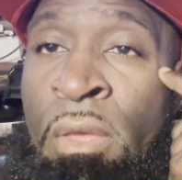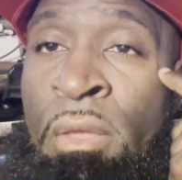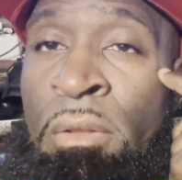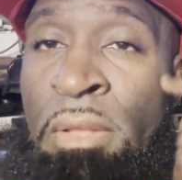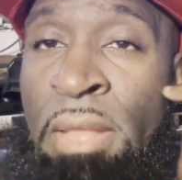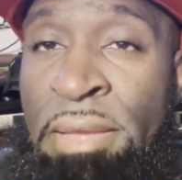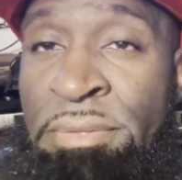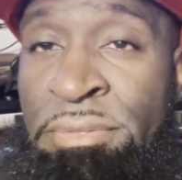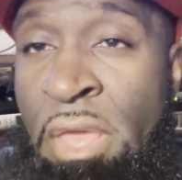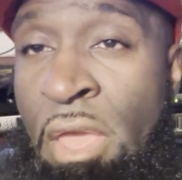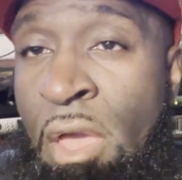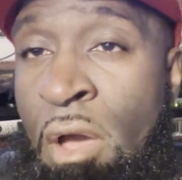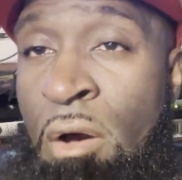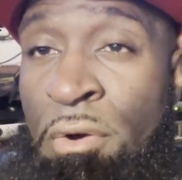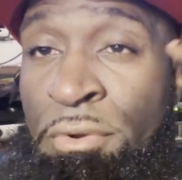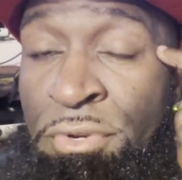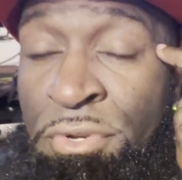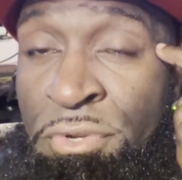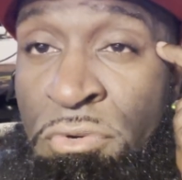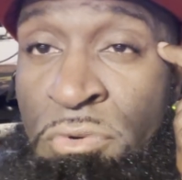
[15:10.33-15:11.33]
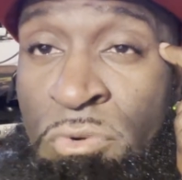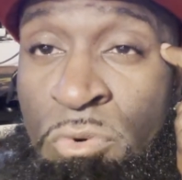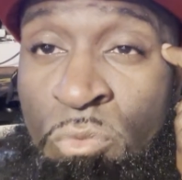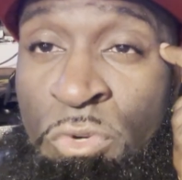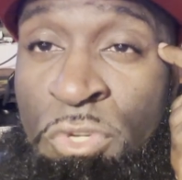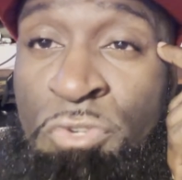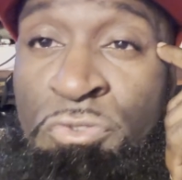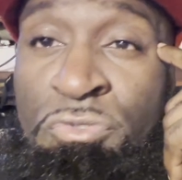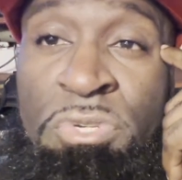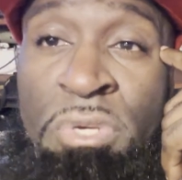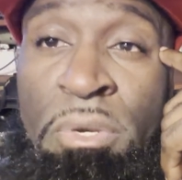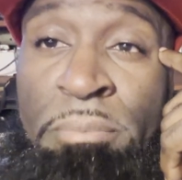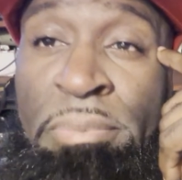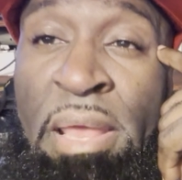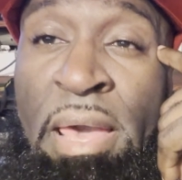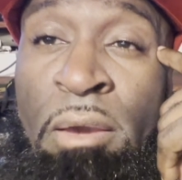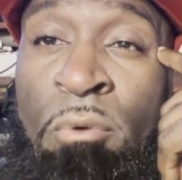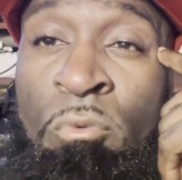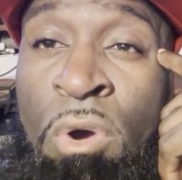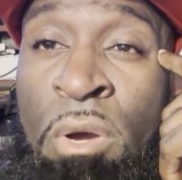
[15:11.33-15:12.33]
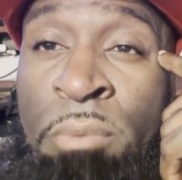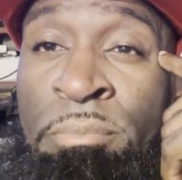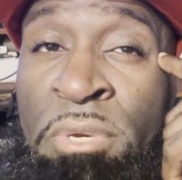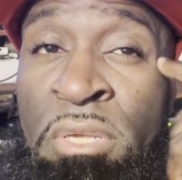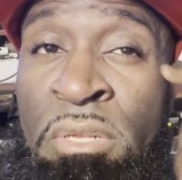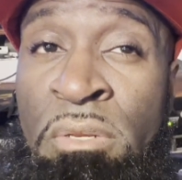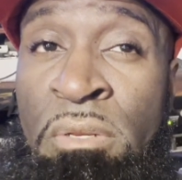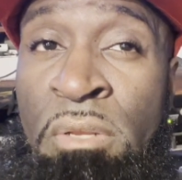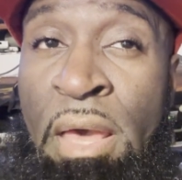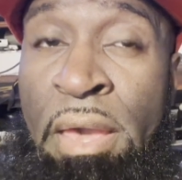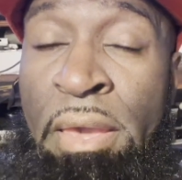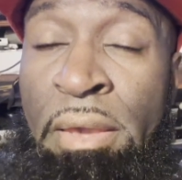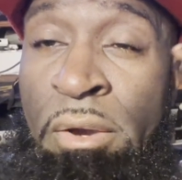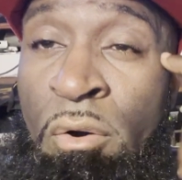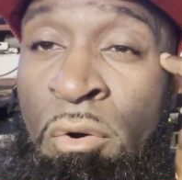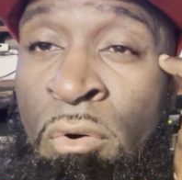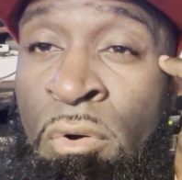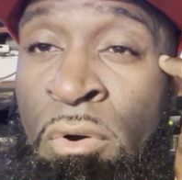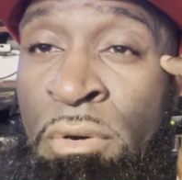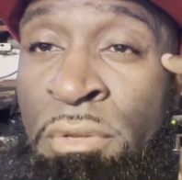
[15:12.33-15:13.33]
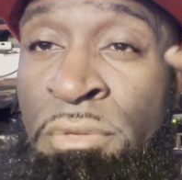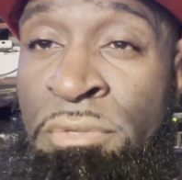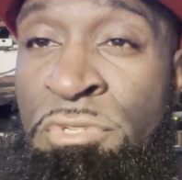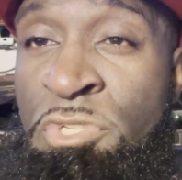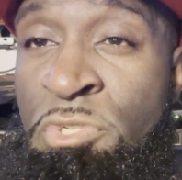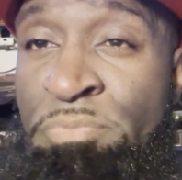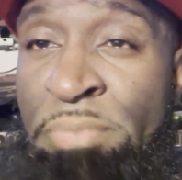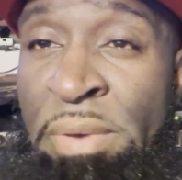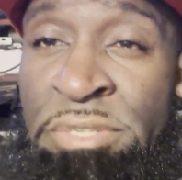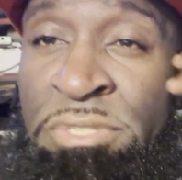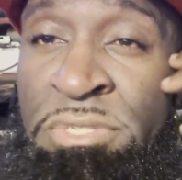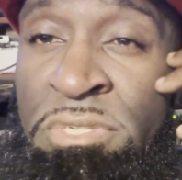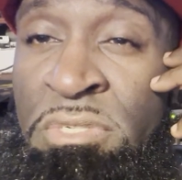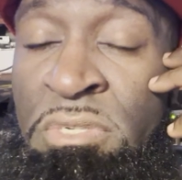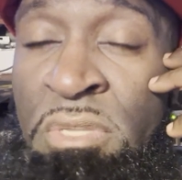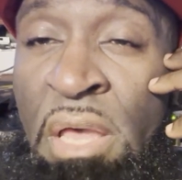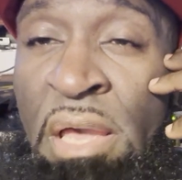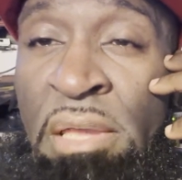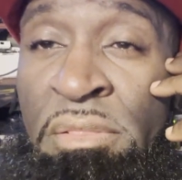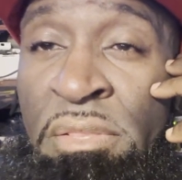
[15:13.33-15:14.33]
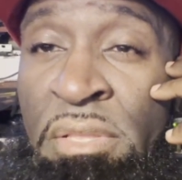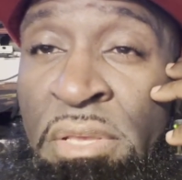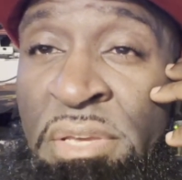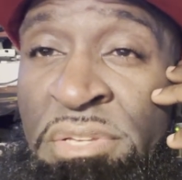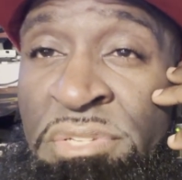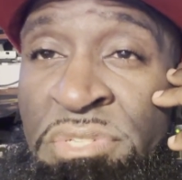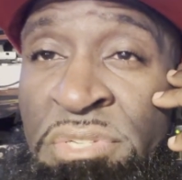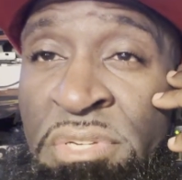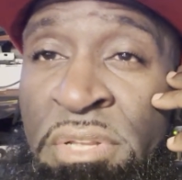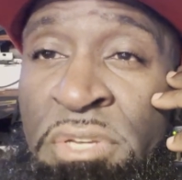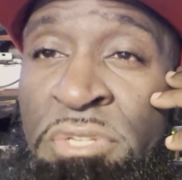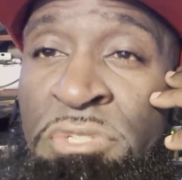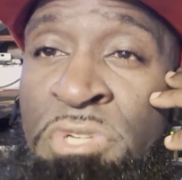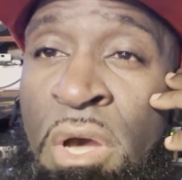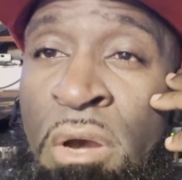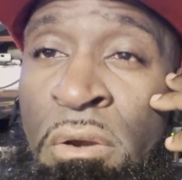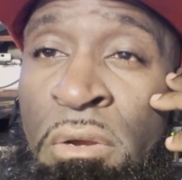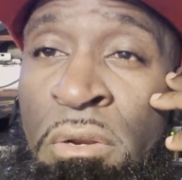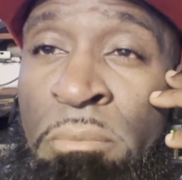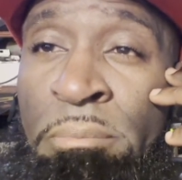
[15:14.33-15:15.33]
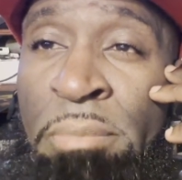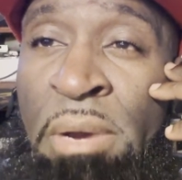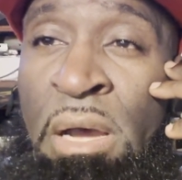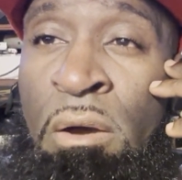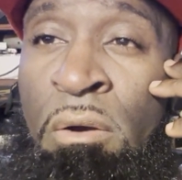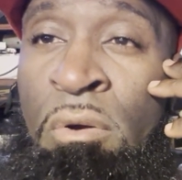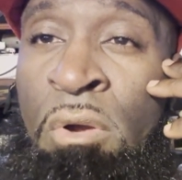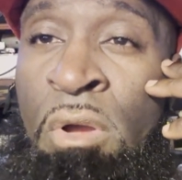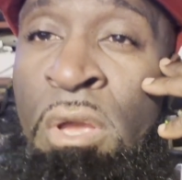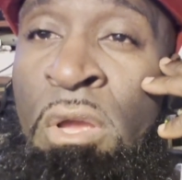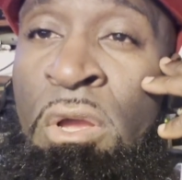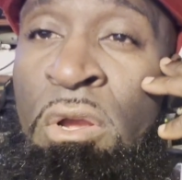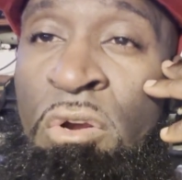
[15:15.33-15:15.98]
like they all do. When you see a black woman like on spaces like this and they're talking about